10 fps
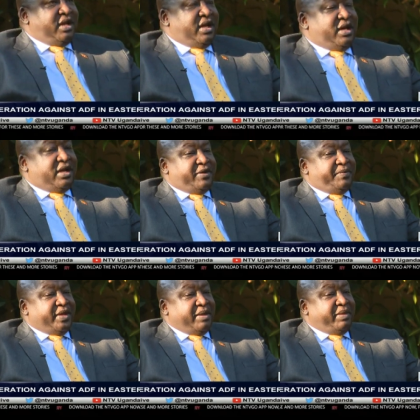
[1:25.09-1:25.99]

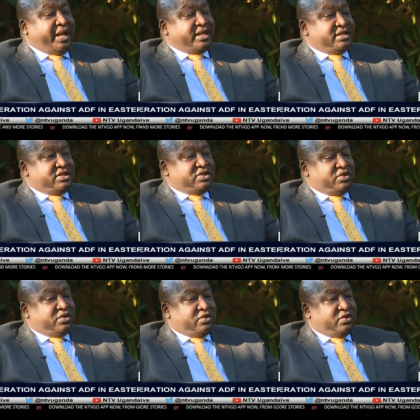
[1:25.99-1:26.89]
Um, I'm glad
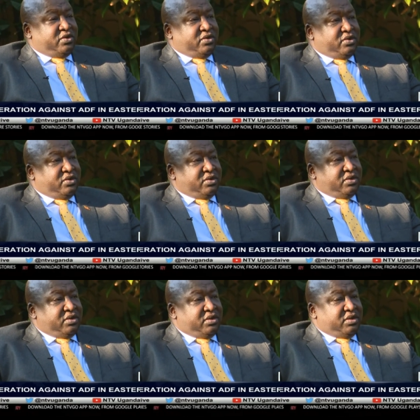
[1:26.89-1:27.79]
to,
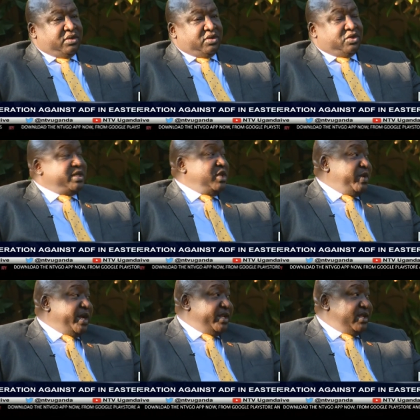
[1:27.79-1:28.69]
to tell
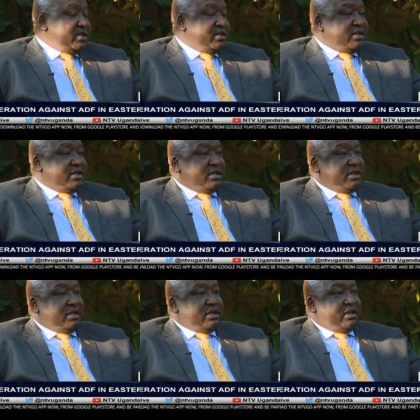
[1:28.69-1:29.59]
Ugandans
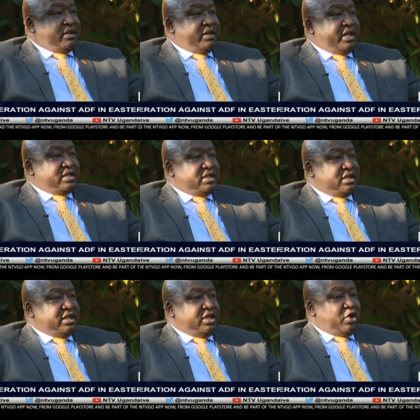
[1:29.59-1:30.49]
mm. that
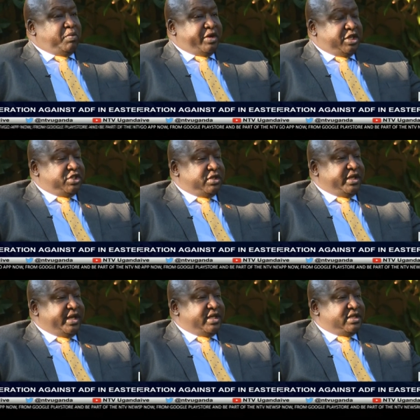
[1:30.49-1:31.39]
uh, the operation
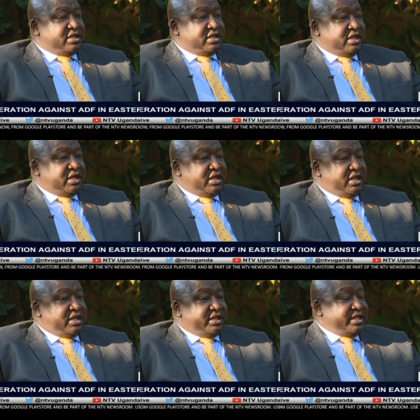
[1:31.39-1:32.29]
against uh,
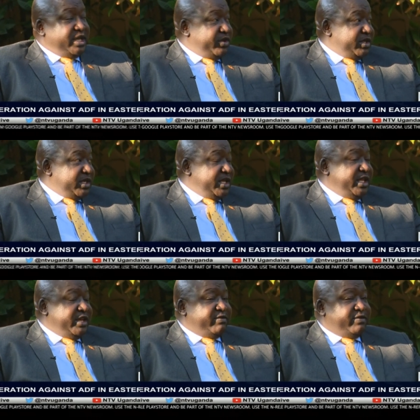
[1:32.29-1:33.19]
the terrorist A
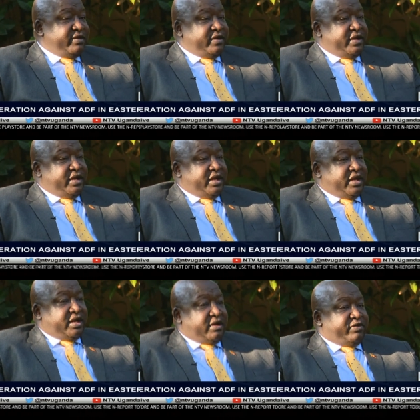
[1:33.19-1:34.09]
D F
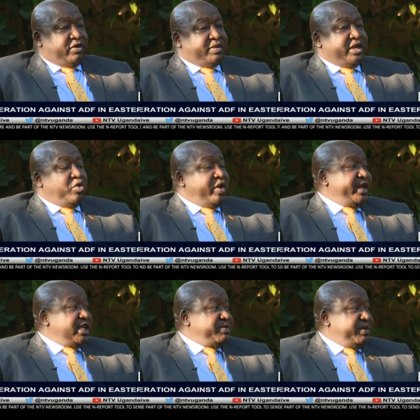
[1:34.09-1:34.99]
uh, from day
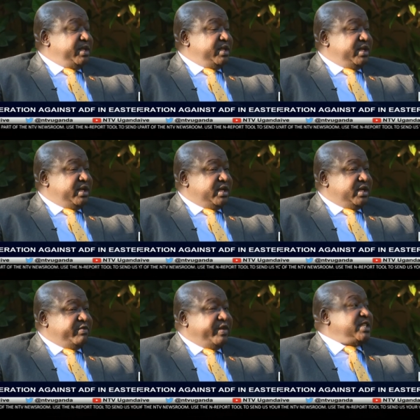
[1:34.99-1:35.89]
one has been
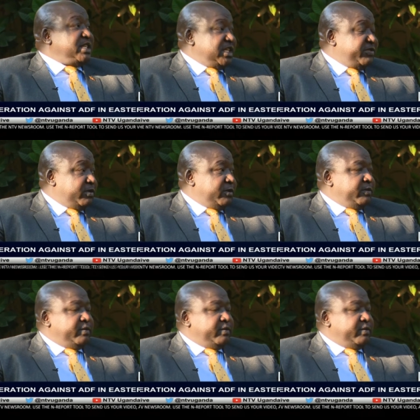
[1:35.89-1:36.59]
uh, very successful.